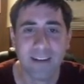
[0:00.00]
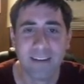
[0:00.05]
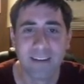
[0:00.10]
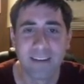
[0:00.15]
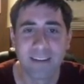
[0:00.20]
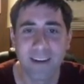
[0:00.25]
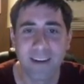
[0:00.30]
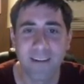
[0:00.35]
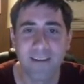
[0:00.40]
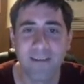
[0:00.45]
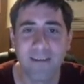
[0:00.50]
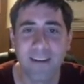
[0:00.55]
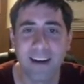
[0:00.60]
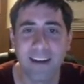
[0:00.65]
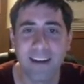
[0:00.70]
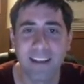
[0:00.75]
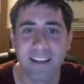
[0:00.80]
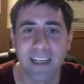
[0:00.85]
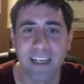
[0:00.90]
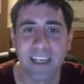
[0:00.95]
So
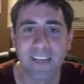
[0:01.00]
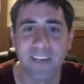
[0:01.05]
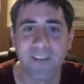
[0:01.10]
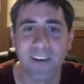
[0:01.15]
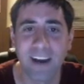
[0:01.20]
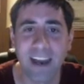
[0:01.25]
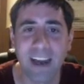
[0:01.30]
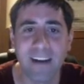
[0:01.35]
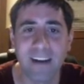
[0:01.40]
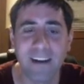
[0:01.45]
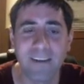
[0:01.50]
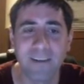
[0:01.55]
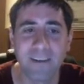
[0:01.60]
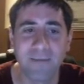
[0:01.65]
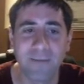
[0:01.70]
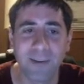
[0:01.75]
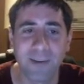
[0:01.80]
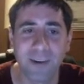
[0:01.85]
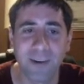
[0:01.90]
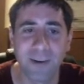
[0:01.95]
in exchange for
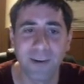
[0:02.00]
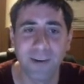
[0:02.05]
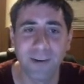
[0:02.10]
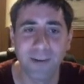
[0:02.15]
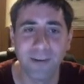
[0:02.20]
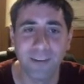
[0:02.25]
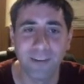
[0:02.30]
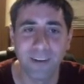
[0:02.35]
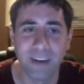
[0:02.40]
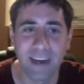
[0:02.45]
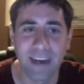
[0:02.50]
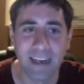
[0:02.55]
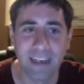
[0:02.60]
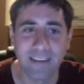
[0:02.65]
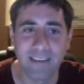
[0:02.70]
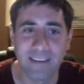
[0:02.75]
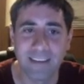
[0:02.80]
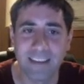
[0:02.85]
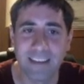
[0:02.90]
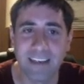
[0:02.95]
800 more gold, you're
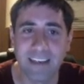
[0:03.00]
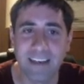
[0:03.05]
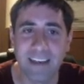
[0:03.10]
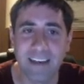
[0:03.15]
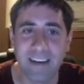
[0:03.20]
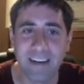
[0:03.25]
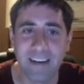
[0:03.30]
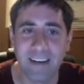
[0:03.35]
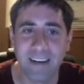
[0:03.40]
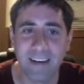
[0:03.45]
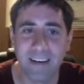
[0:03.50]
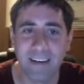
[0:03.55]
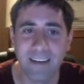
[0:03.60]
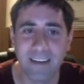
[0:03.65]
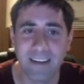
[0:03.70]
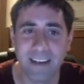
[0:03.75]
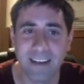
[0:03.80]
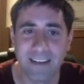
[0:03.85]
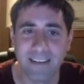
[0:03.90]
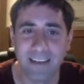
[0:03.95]
getting
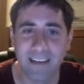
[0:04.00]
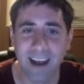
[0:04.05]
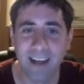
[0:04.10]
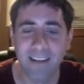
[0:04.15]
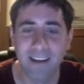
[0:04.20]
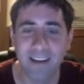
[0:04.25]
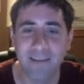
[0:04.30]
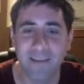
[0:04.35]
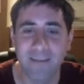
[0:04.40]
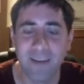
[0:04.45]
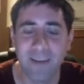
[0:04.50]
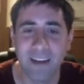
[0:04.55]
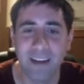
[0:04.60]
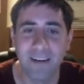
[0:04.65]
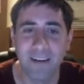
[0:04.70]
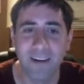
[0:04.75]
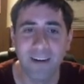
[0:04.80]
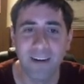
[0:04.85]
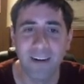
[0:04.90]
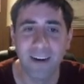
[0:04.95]
CDR, this allied
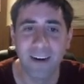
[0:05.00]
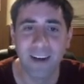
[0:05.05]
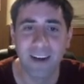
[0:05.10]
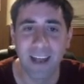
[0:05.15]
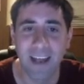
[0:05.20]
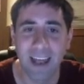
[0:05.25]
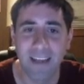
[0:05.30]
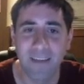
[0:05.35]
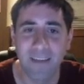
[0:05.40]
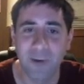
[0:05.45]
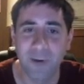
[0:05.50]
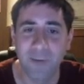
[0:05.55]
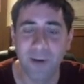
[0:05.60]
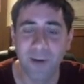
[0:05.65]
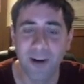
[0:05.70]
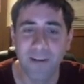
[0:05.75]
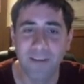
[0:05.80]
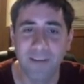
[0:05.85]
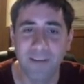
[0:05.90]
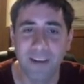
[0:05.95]
minion aura, and the
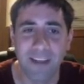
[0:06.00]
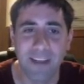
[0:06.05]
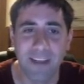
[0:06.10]
promote.